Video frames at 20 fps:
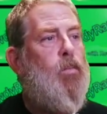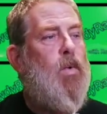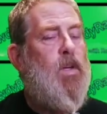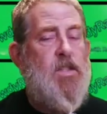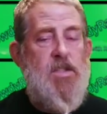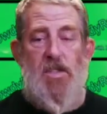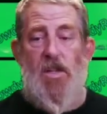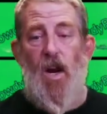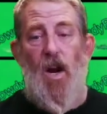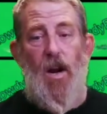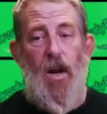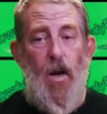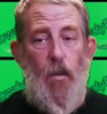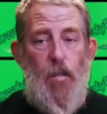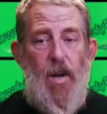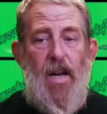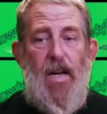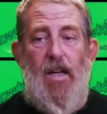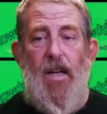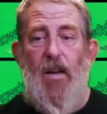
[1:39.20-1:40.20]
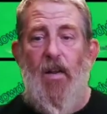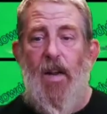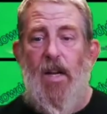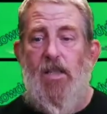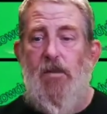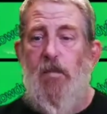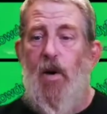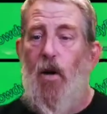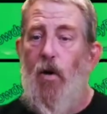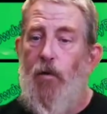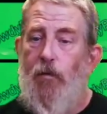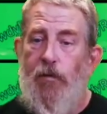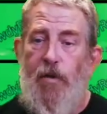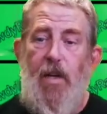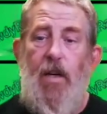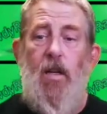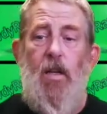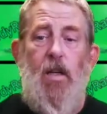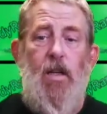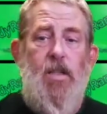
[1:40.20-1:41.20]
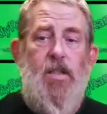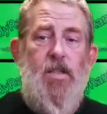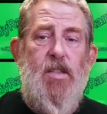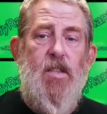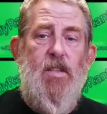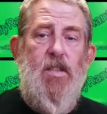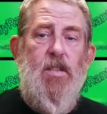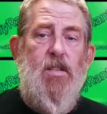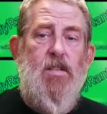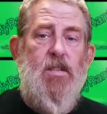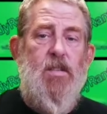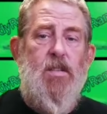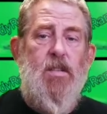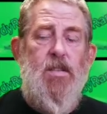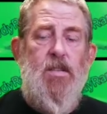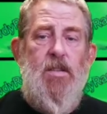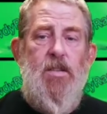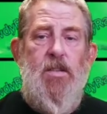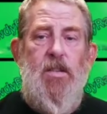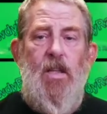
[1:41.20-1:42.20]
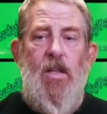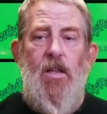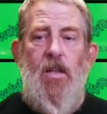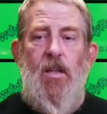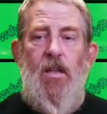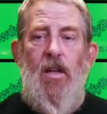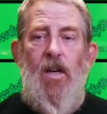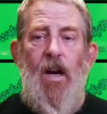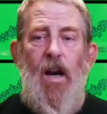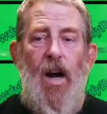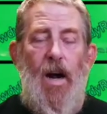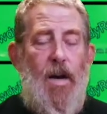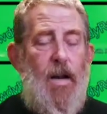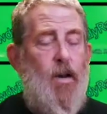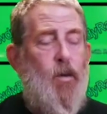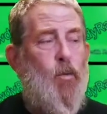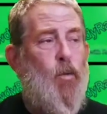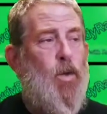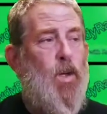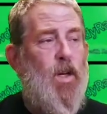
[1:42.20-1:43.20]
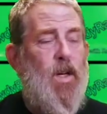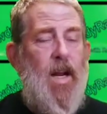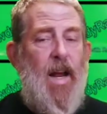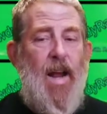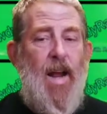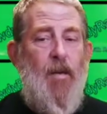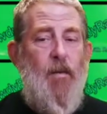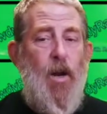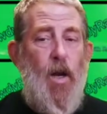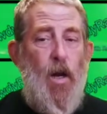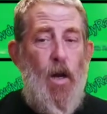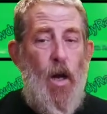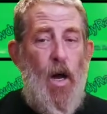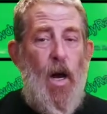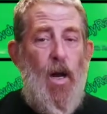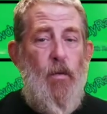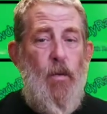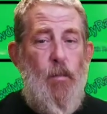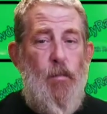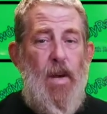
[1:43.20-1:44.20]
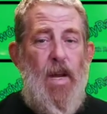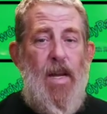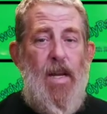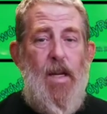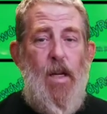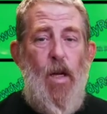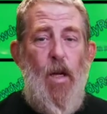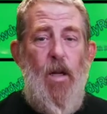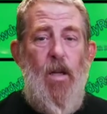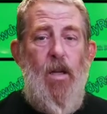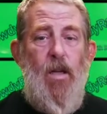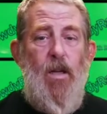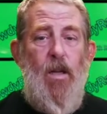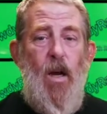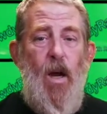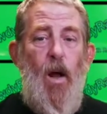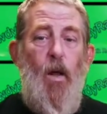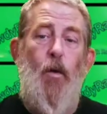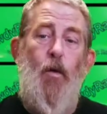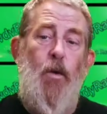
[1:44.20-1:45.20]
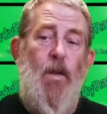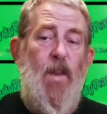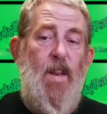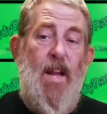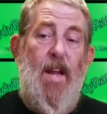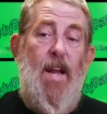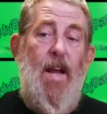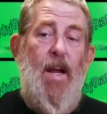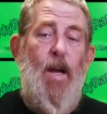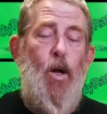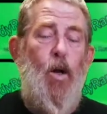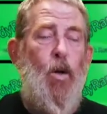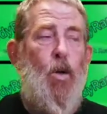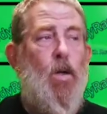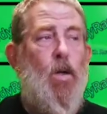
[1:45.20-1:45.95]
It's not an opinion, that's my own feelings. I didn't really have a lot of opinion other than that.